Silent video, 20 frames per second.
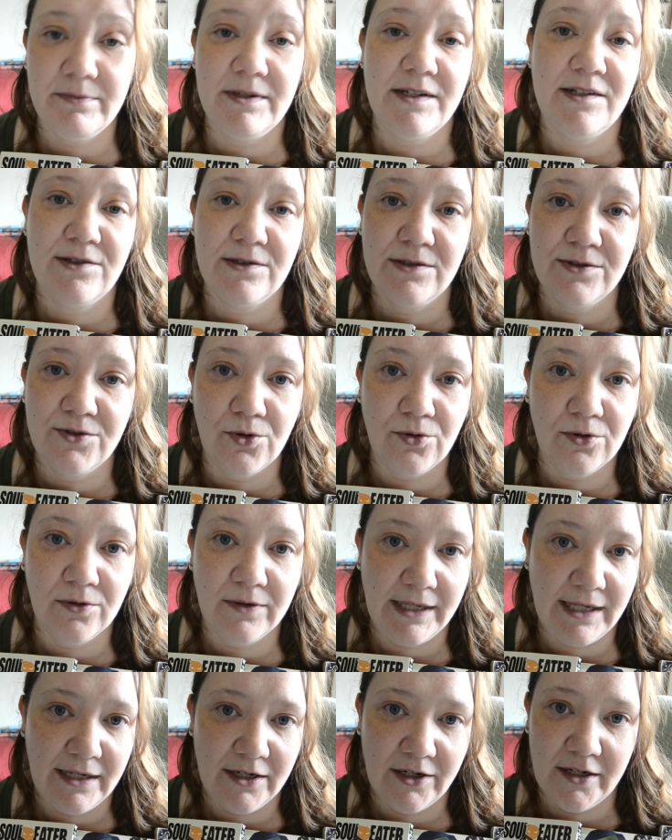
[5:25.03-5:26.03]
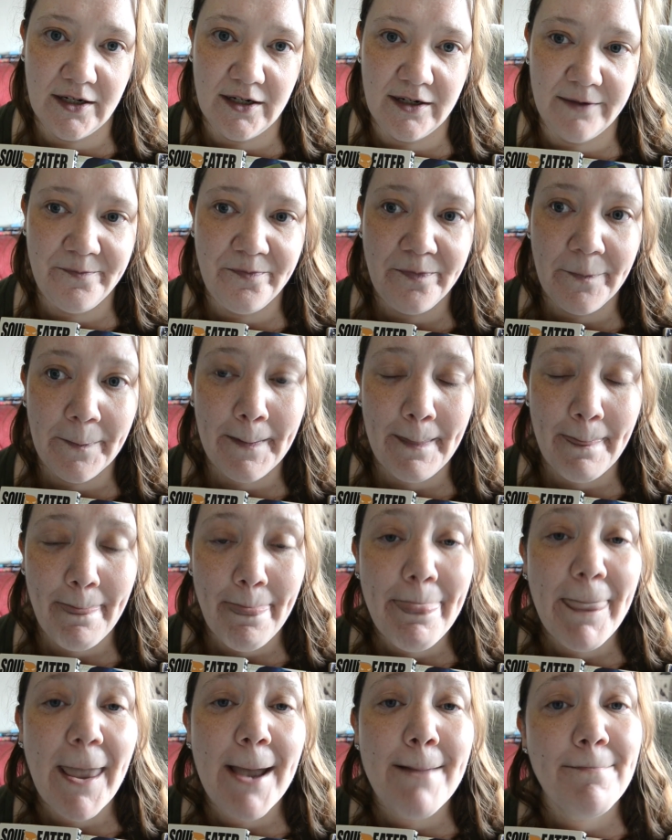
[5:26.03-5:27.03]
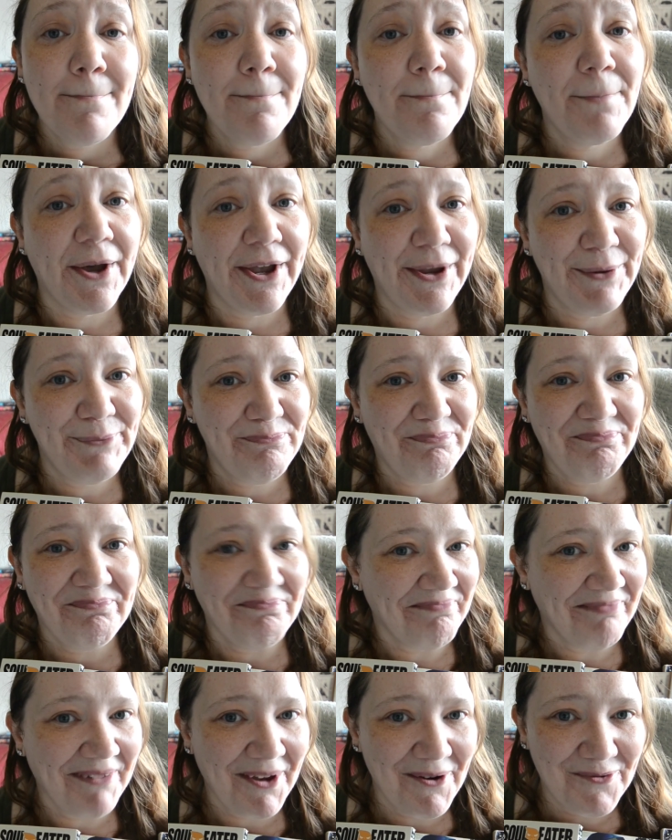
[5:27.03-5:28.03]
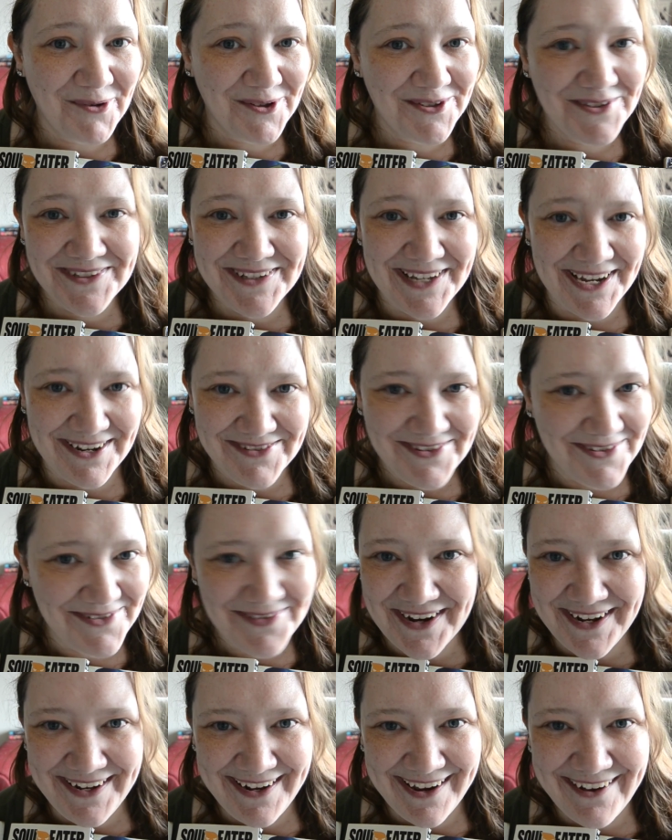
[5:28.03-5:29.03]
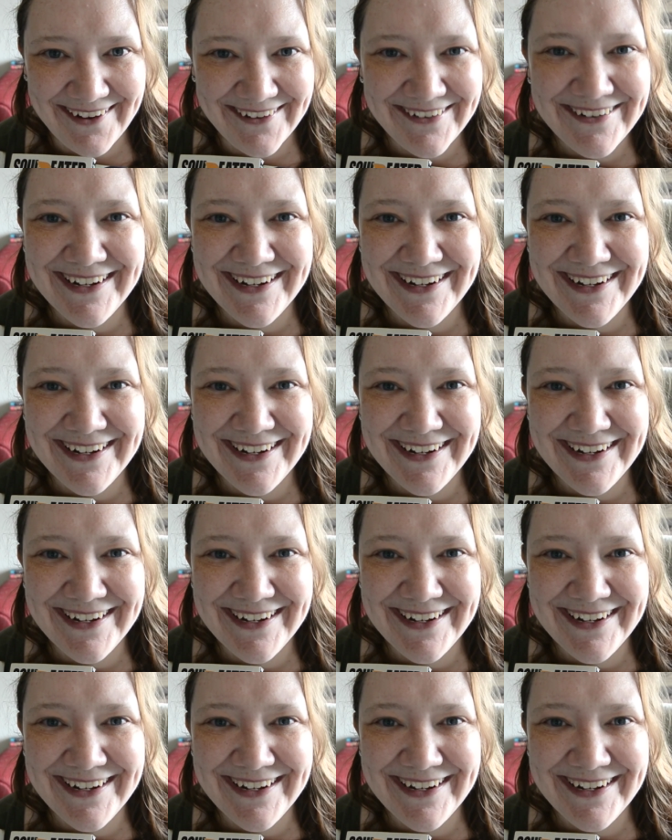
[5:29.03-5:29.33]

be Soul Eater. But we'll just have to find out.